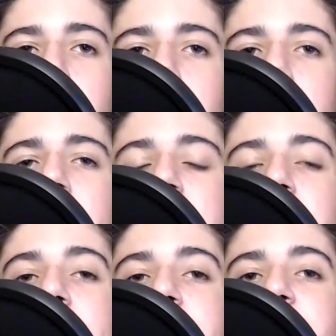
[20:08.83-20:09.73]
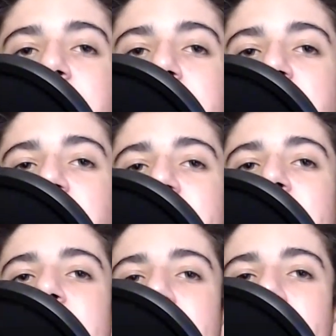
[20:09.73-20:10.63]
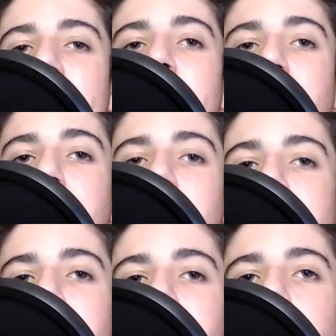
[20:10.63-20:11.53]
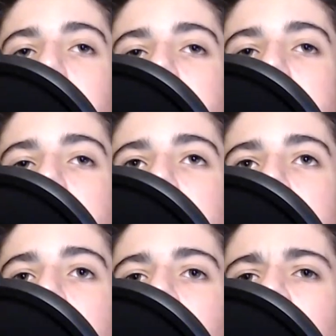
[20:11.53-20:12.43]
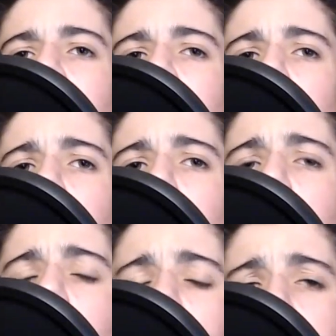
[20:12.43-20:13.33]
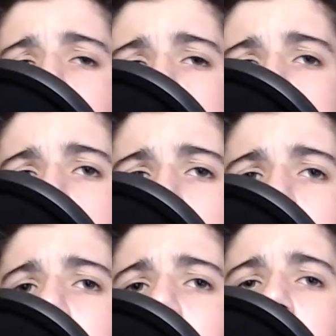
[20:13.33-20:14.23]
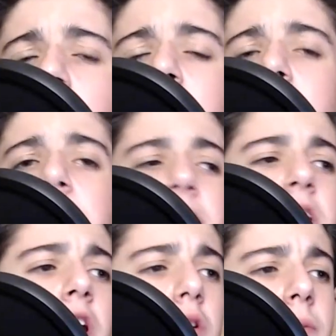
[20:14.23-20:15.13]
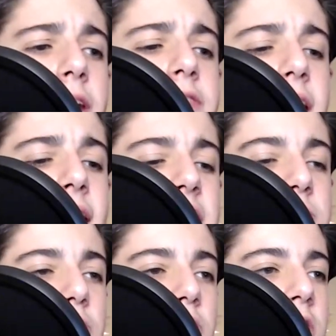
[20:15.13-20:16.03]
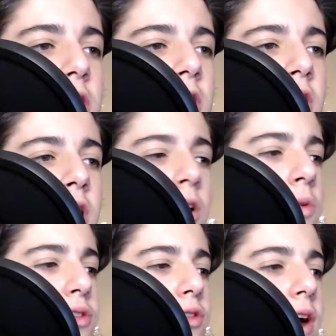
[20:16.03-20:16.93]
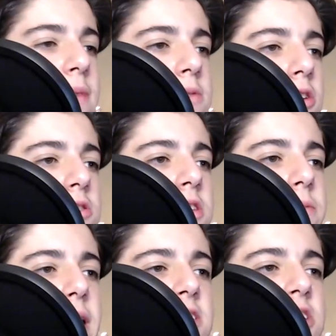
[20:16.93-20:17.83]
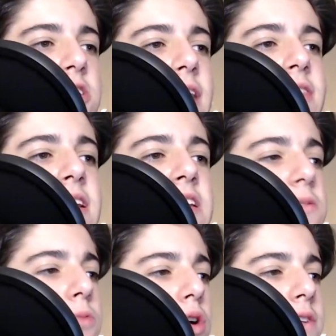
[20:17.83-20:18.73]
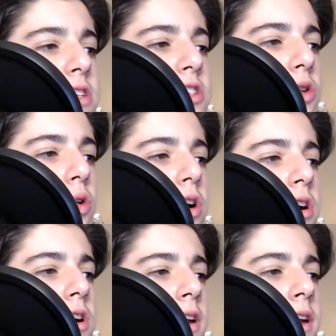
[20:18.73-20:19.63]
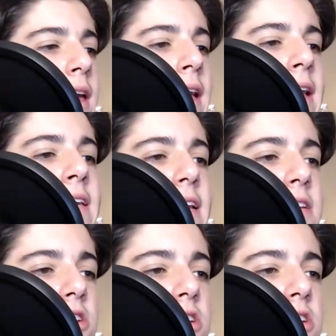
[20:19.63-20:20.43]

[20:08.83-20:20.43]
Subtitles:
that's got to change, and they got to get everybody involved. And I don't even know about that anymore with Grimes going to the bench, because I think he's more of a scorer. He is